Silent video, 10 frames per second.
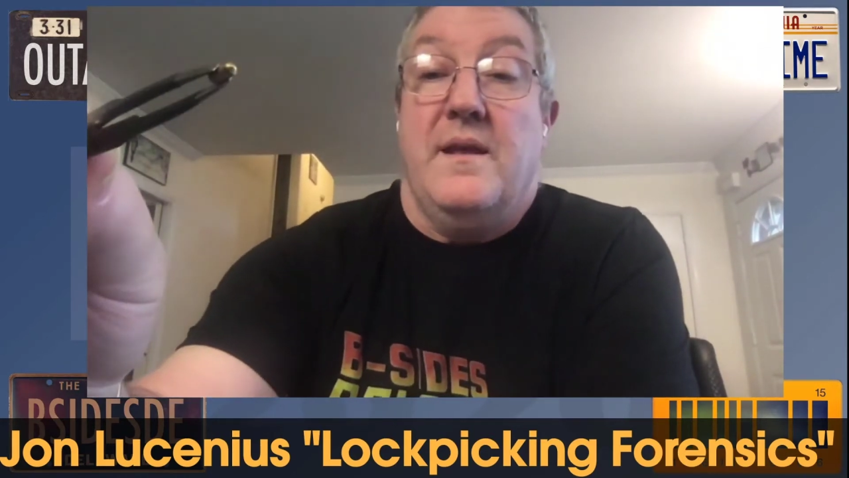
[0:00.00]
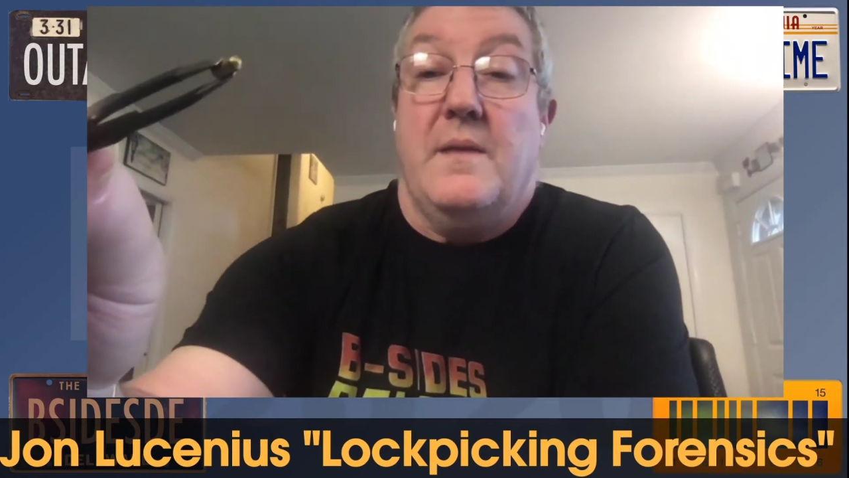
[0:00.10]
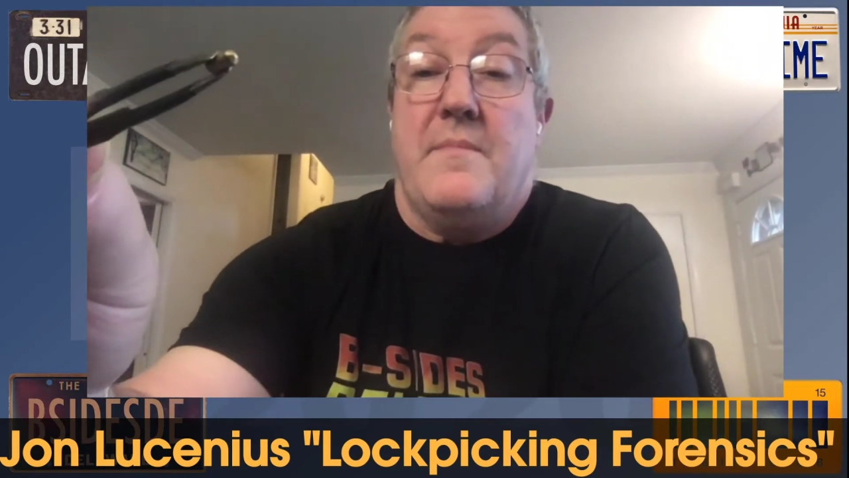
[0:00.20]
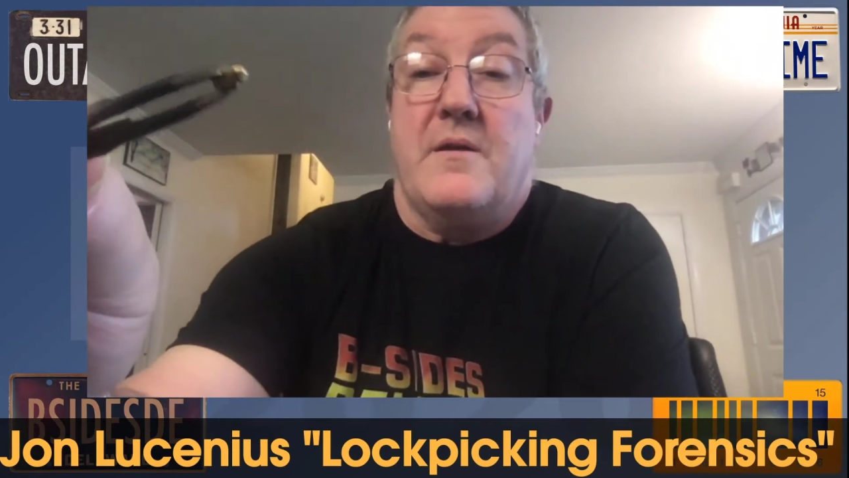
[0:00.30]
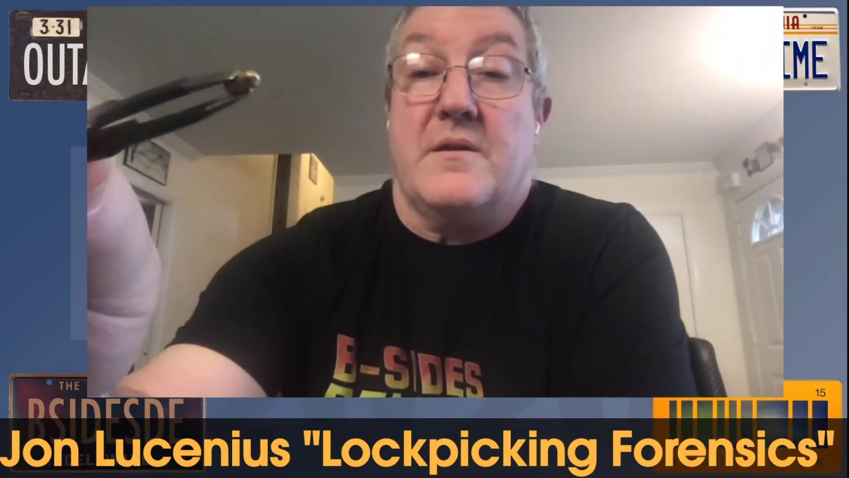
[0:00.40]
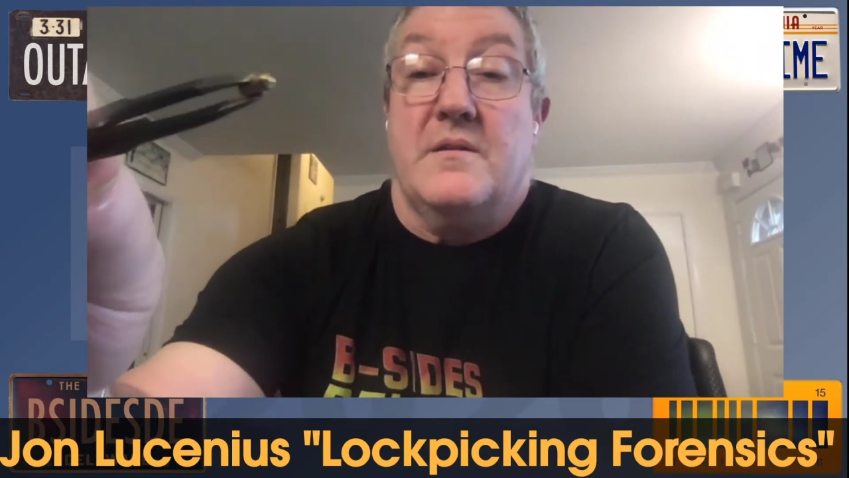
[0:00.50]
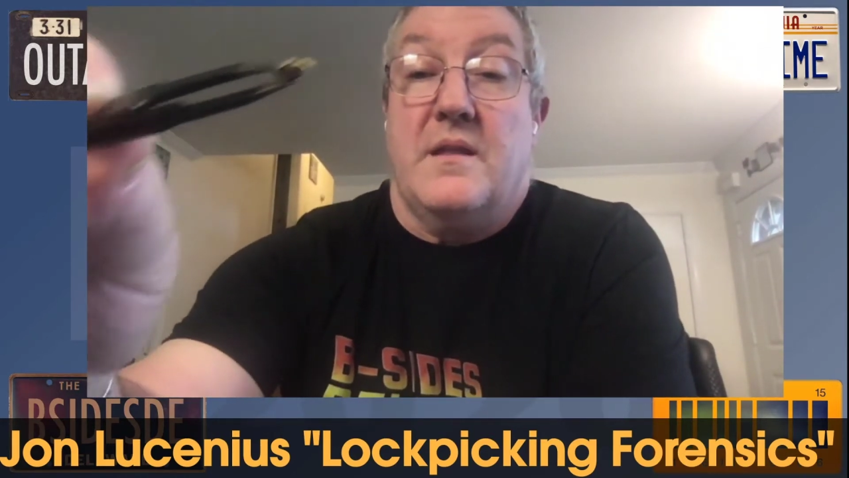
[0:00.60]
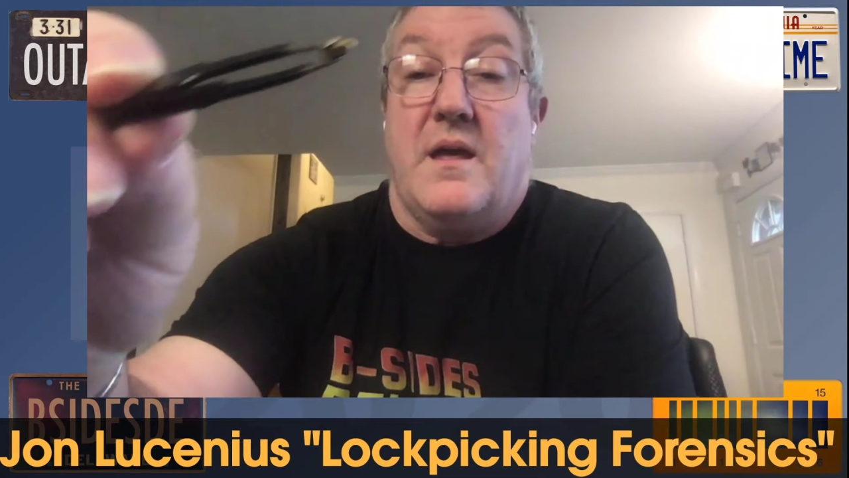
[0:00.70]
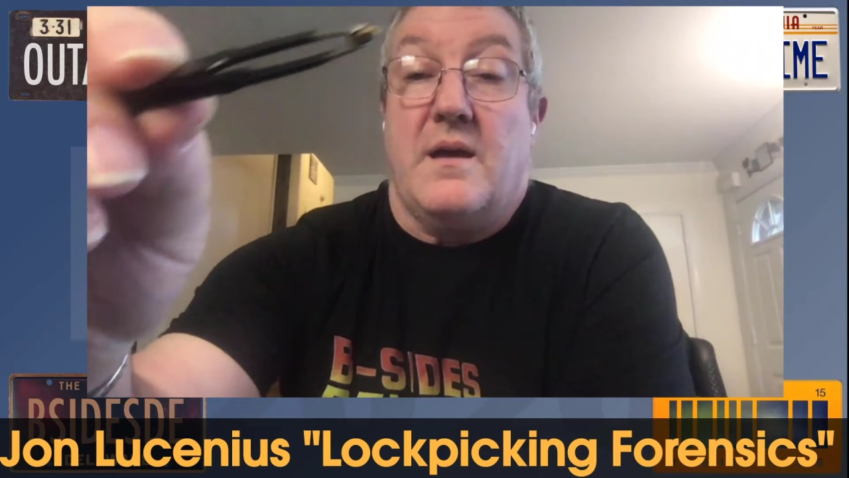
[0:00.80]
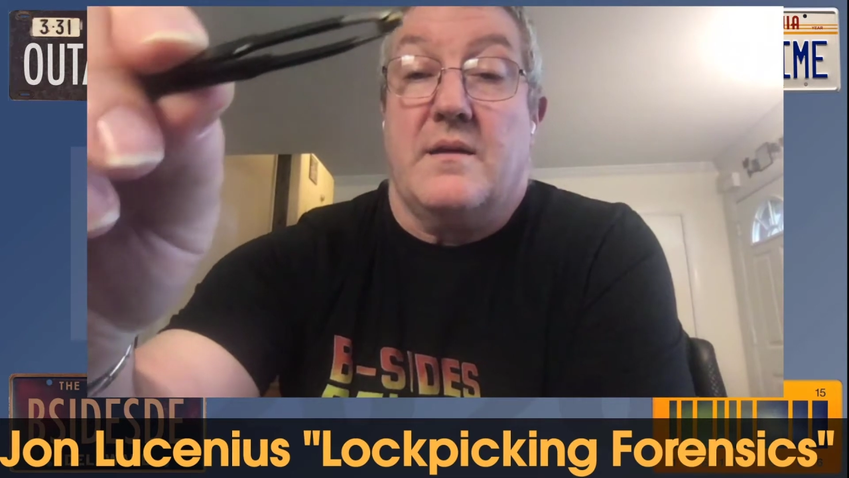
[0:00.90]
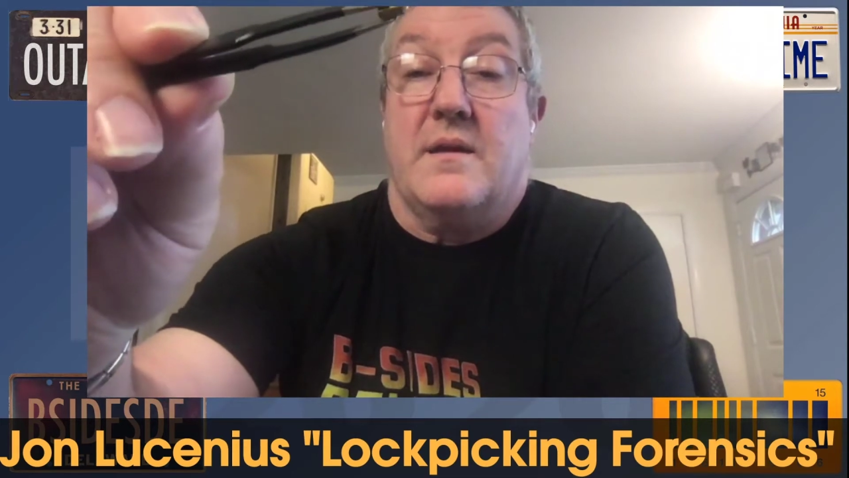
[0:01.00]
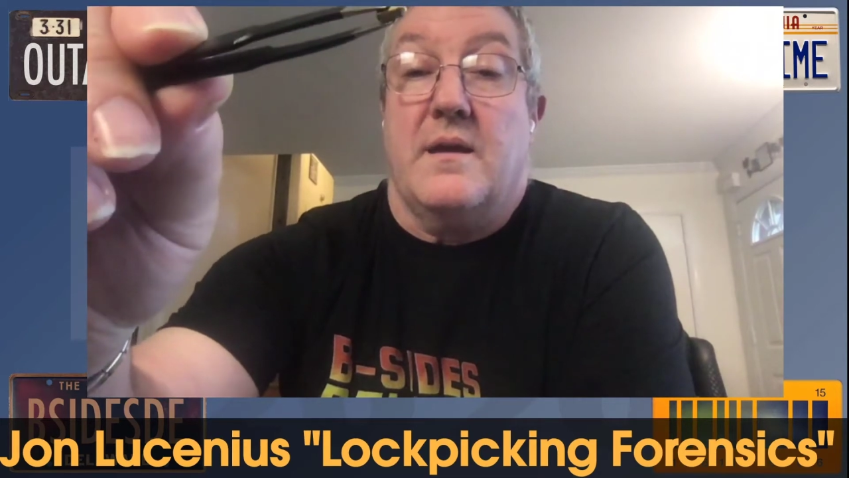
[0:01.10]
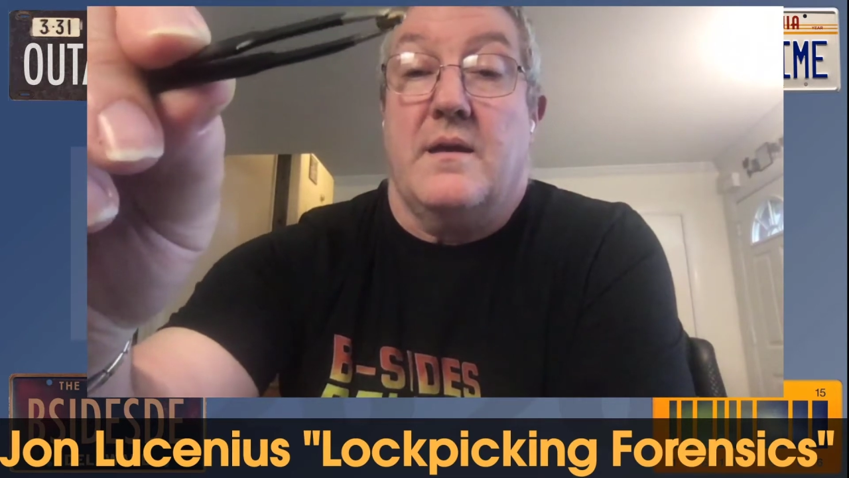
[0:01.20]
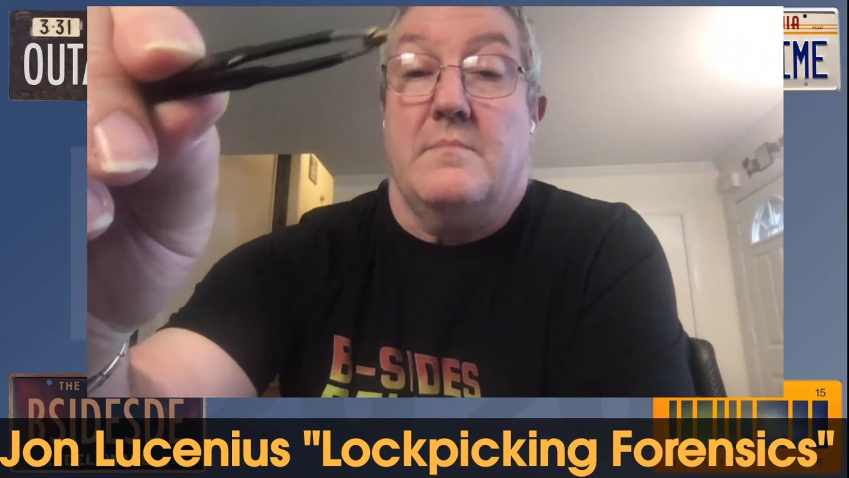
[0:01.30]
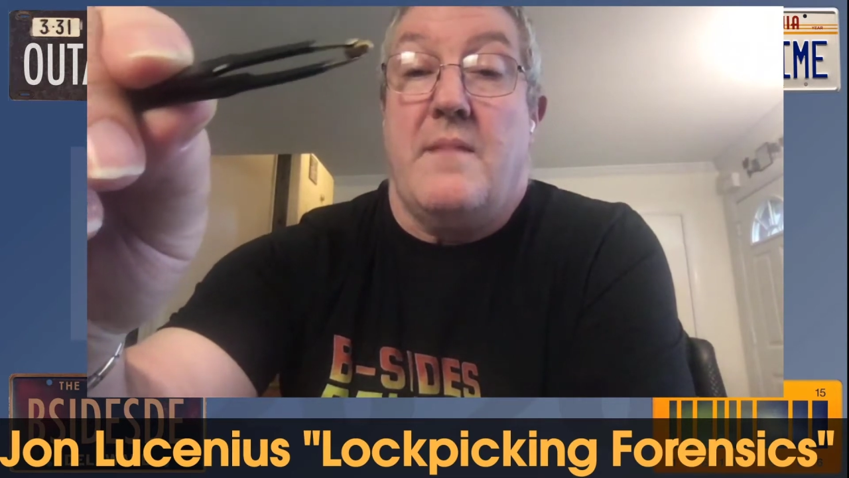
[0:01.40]
American Lock
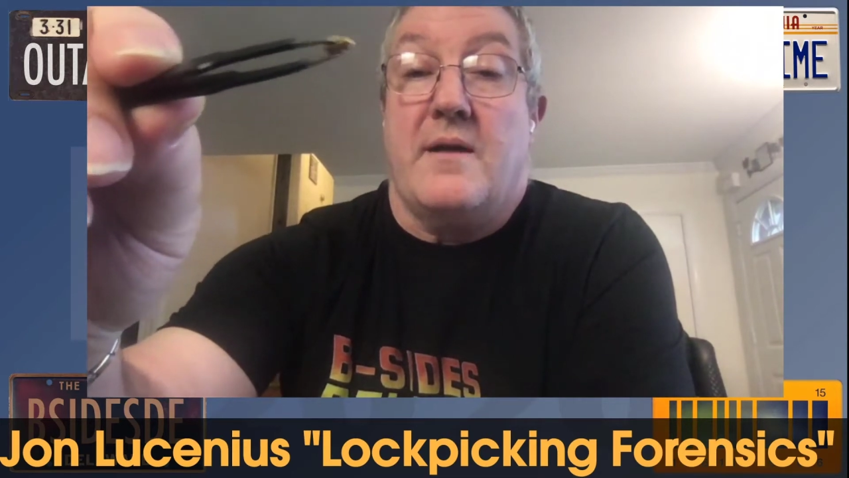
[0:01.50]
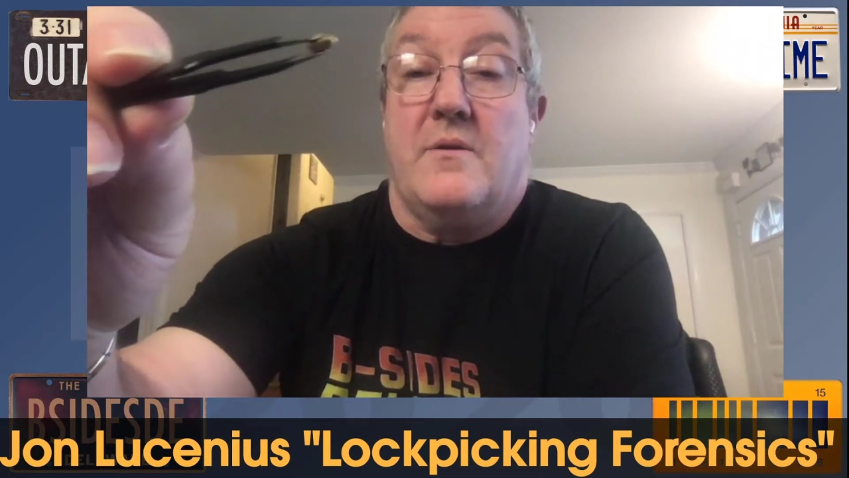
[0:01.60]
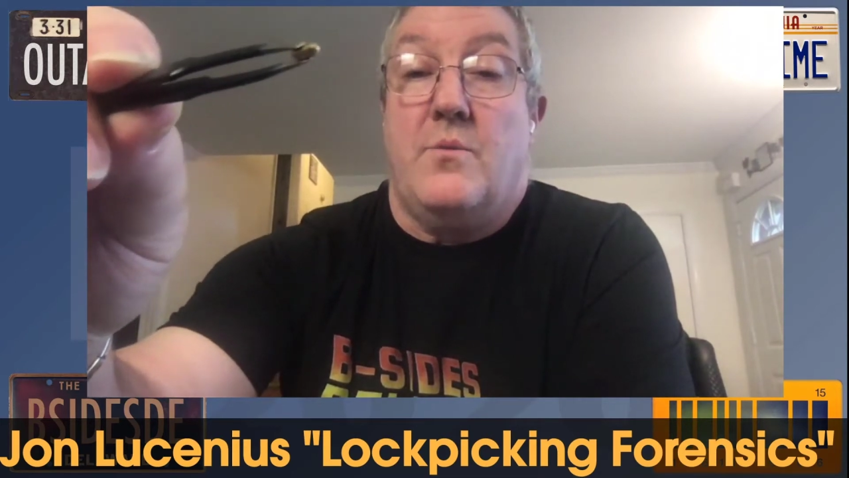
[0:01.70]
model